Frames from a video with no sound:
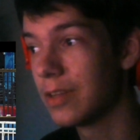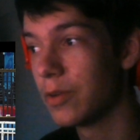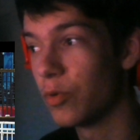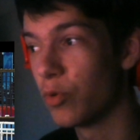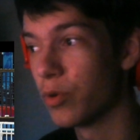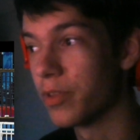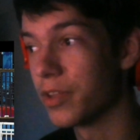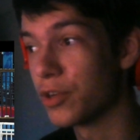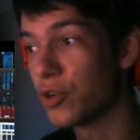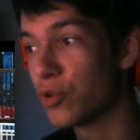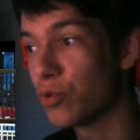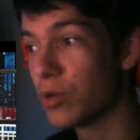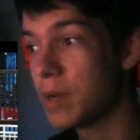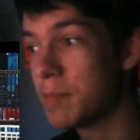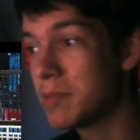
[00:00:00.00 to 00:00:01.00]
or the
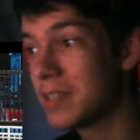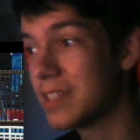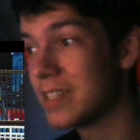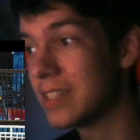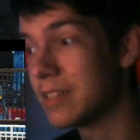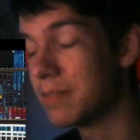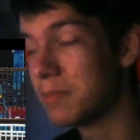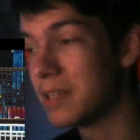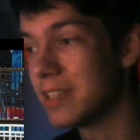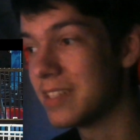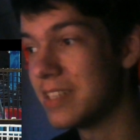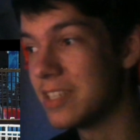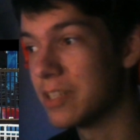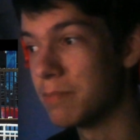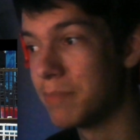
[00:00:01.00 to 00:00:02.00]
crypt, because
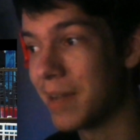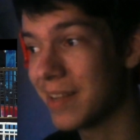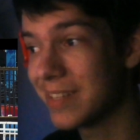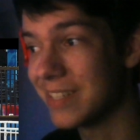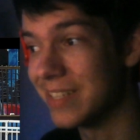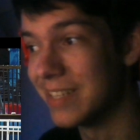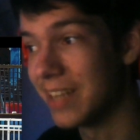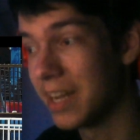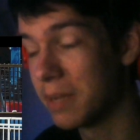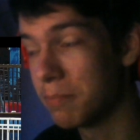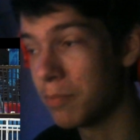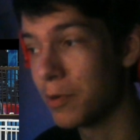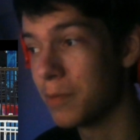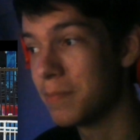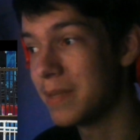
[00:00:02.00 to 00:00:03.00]
he's about to die, and
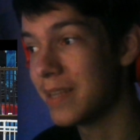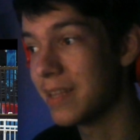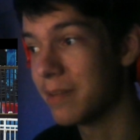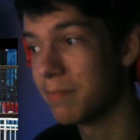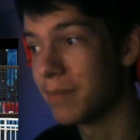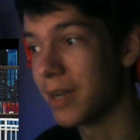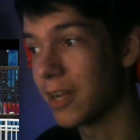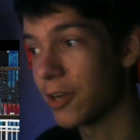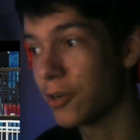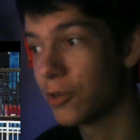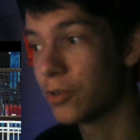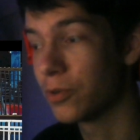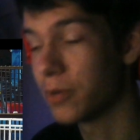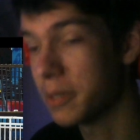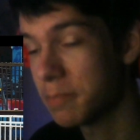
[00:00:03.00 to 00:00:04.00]
put me in my
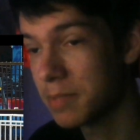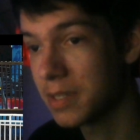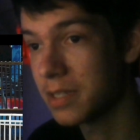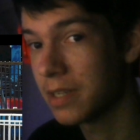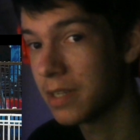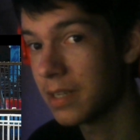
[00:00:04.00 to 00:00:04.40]
crypt.